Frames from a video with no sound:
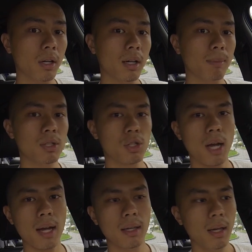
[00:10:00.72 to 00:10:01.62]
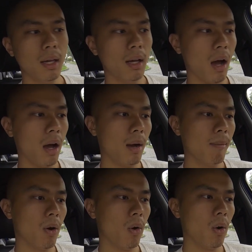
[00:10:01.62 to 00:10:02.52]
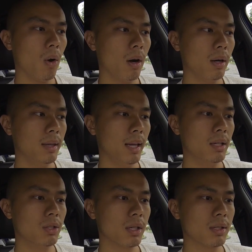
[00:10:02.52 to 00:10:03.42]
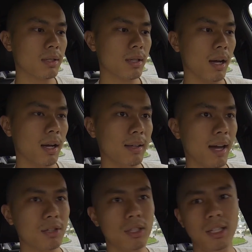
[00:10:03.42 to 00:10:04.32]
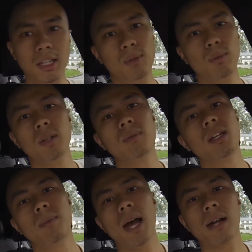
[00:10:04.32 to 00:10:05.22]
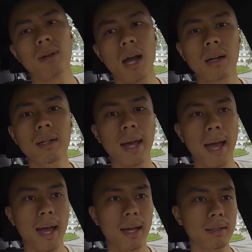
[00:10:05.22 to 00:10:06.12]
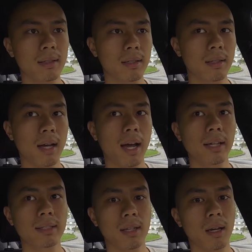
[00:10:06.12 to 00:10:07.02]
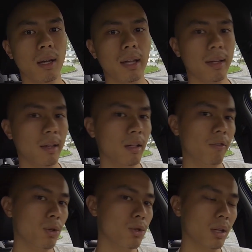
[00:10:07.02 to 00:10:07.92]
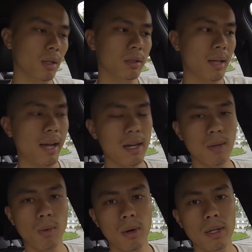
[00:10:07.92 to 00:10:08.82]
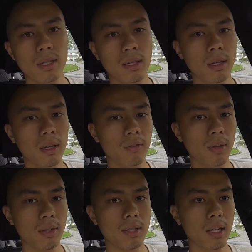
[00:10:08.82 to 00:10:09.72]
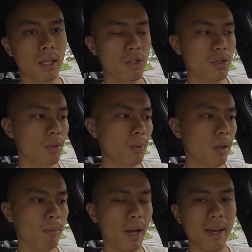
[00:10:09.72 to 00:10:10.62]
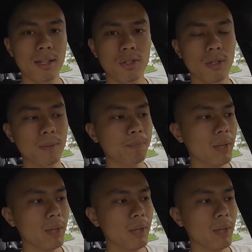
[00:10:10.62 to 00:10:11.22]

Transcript: it up to check, or they just actually TD1 me in the background and denies, and in the future they'll deny any warranty if there's any issue with my engine.